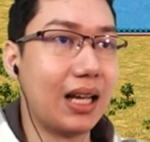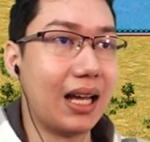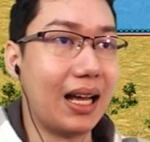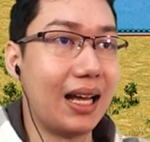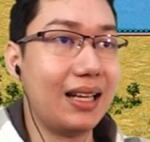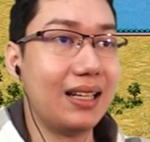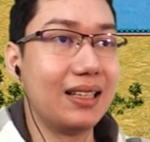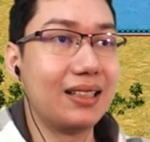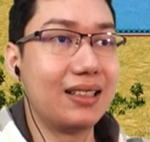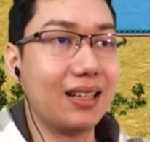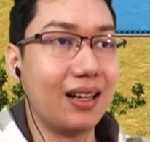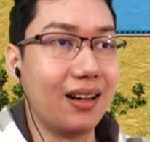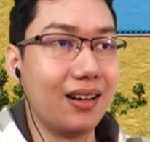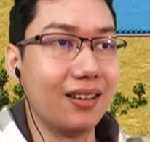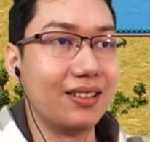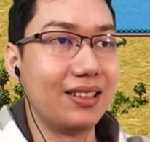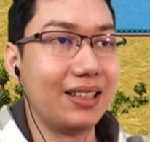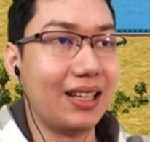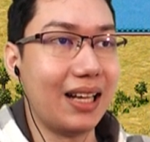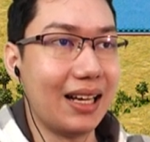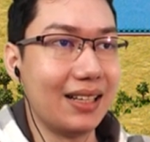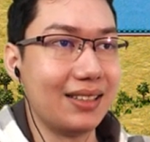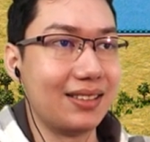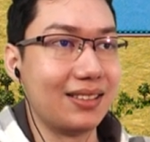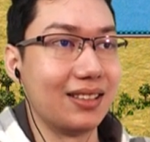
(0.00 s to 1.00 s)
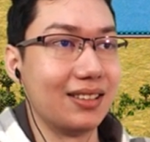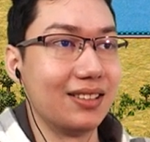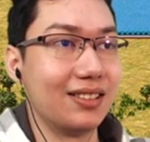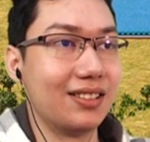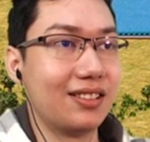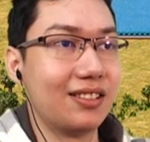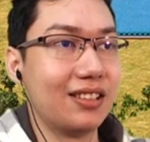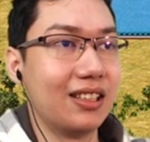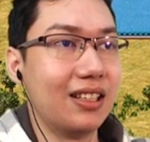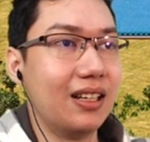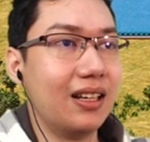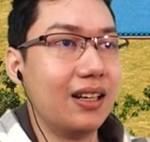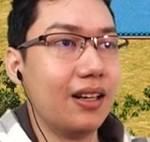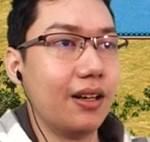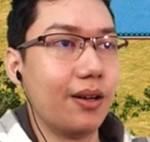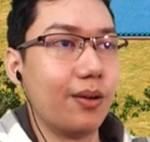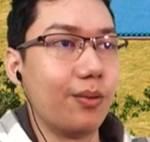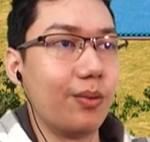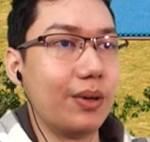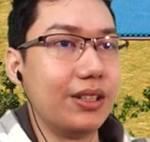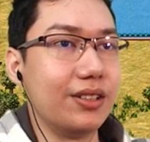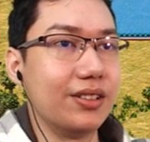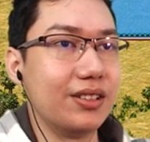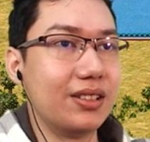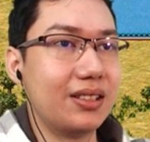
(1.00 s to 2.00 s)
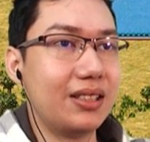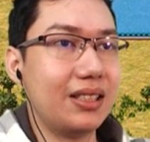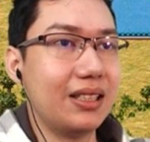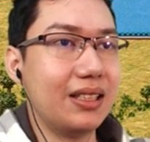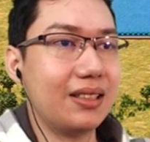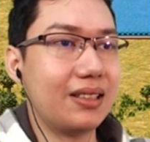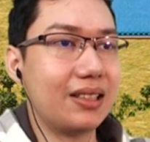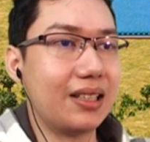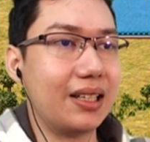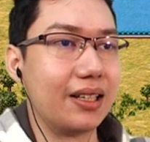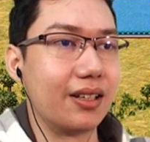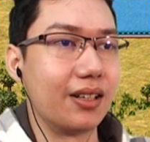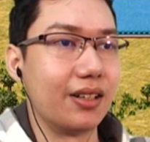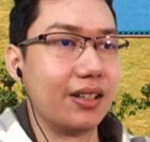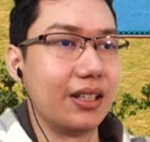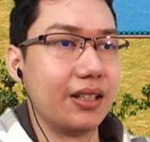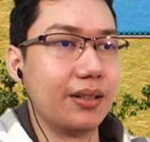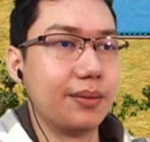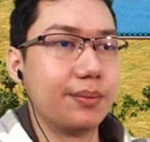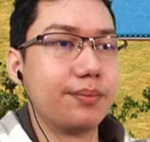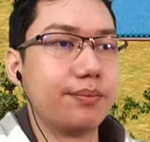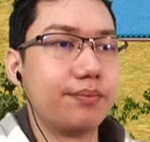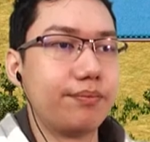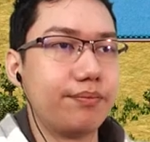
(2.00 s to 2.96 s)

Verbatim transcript: Halicarnassus. When you see it, click on it.